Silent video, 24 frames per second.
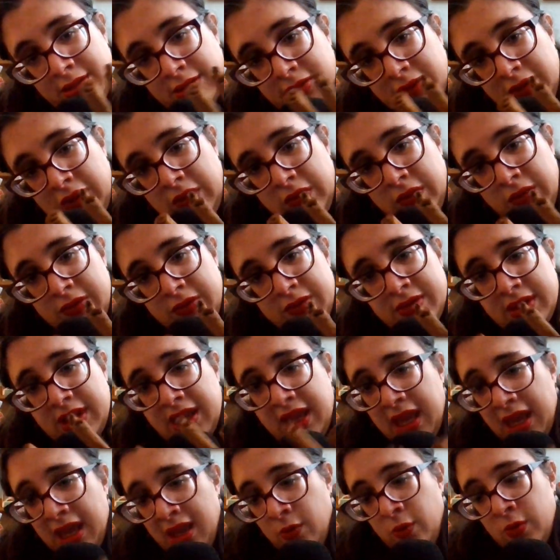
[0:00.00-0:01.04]
use
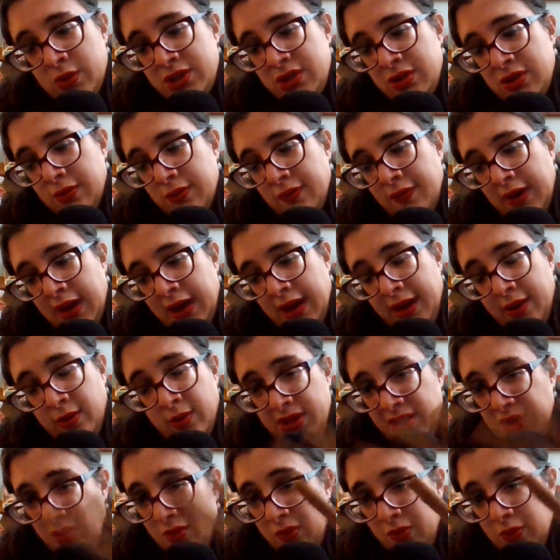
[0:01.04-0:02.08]
again what you find
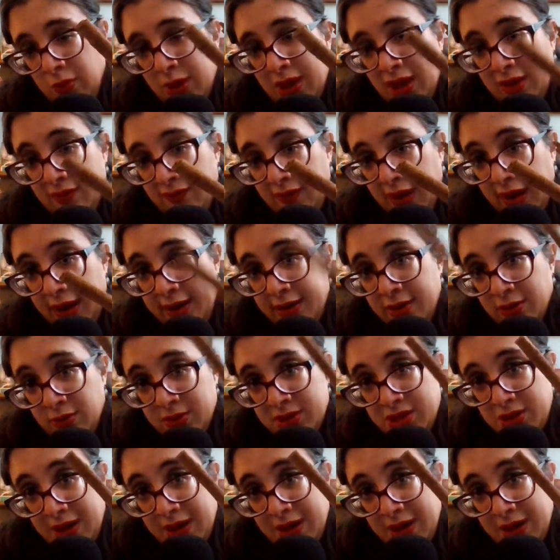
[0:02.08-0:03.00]
what you can find or what you